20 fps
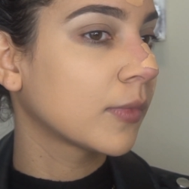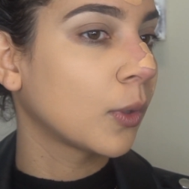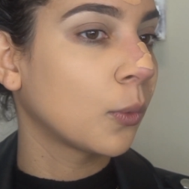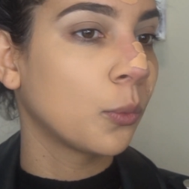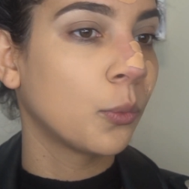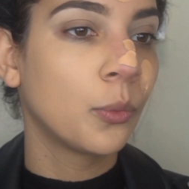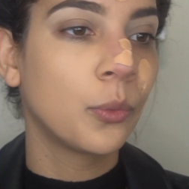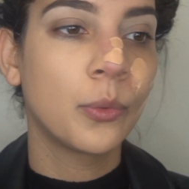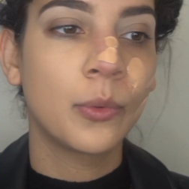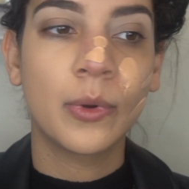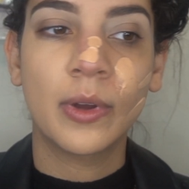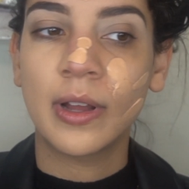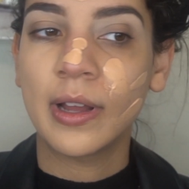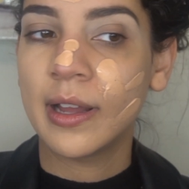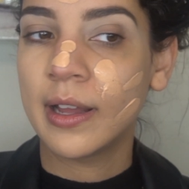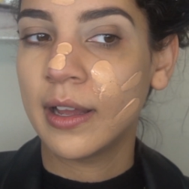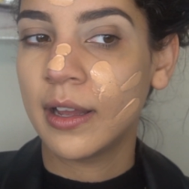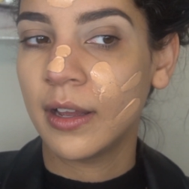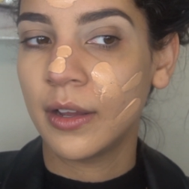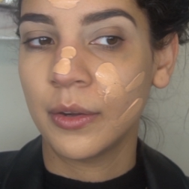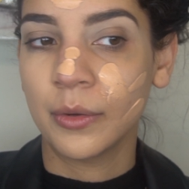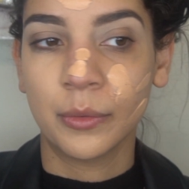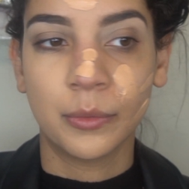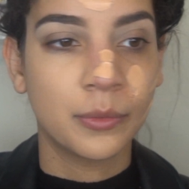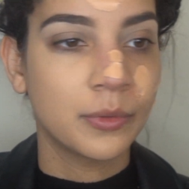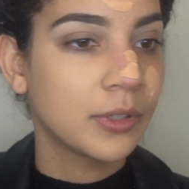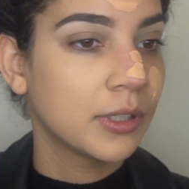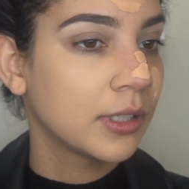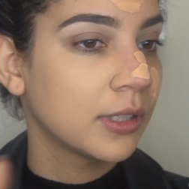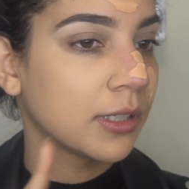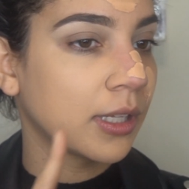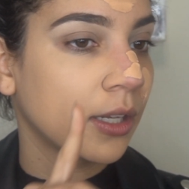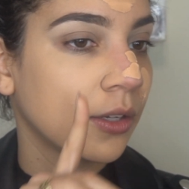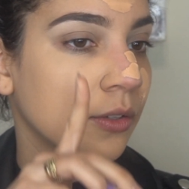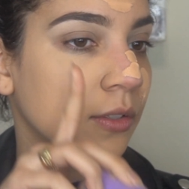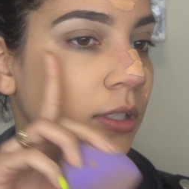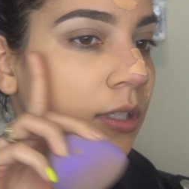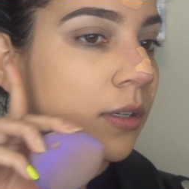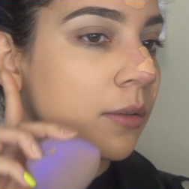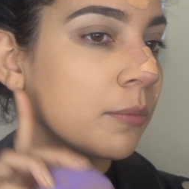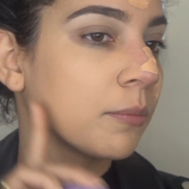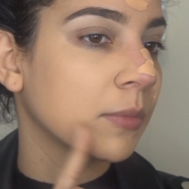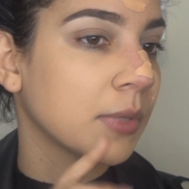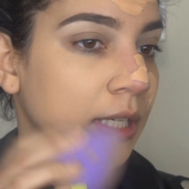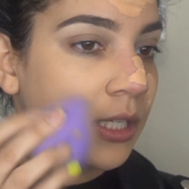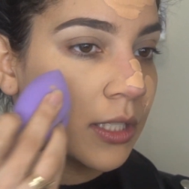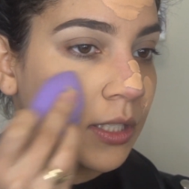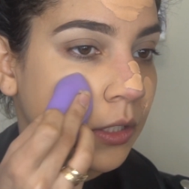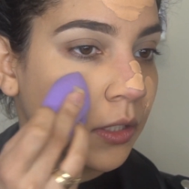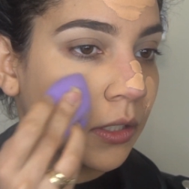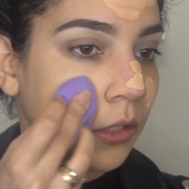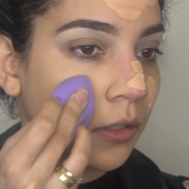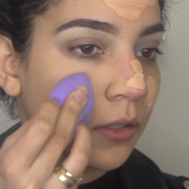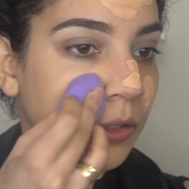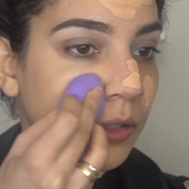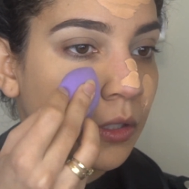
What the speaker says: Wow, that looks amazing.